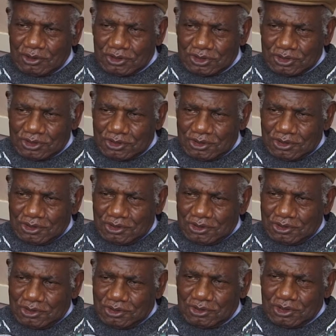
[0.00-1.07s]
us
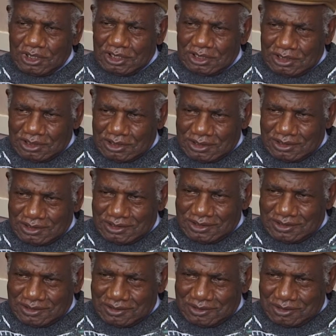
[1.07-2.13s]
to get it,
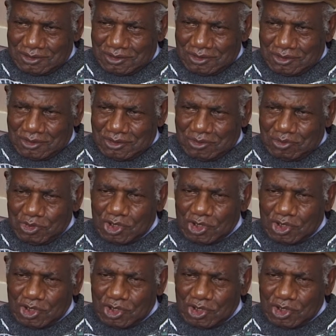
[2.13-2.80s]
mm-hmm.